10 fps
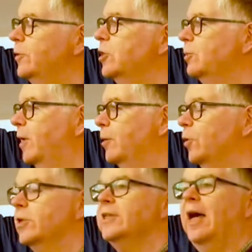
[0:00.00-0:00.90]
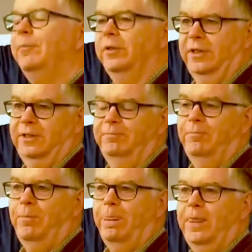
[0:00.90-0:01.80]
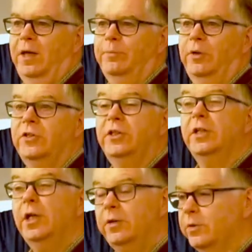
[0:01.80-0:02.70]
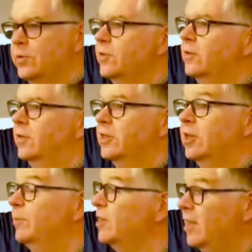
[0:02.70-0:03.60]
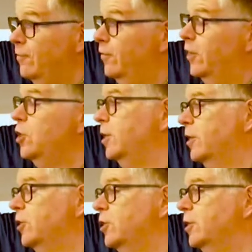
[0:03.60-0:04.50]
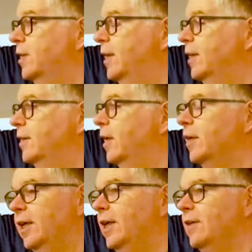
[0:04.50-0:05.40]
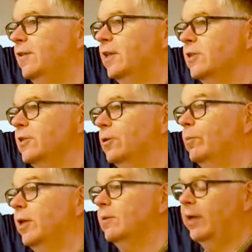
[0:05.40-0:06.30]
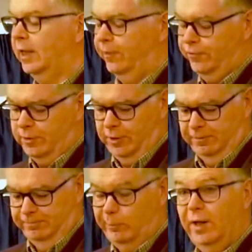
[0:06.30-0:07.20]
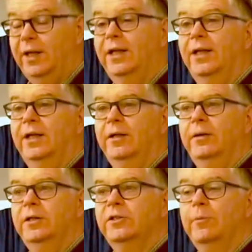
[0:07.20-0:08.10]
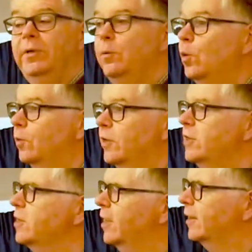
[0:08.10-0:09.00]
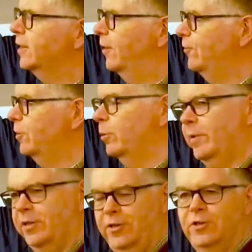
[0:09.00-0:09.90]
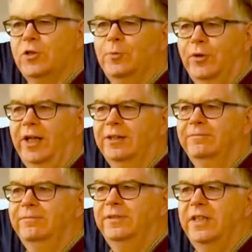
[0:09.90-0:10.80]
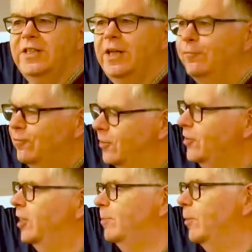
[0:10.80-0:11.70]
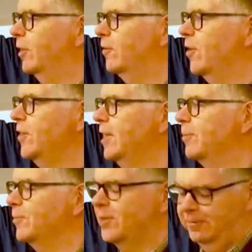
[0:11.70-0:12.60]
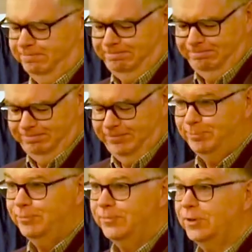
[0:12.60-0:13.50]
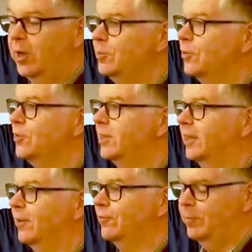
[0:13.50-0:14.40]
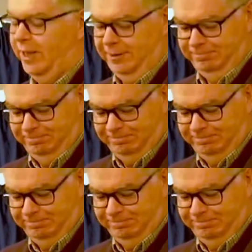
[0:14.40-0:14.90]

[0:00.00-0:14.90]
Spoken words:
to explain what has happened, because he knows that it's going to be tough for the church. They're going to hear things that will make them uncomfortable. So be warned, this is an uncomfortable passage this morning. Discomfort's going to be one of the themes. So I hope you're sitting comfortably.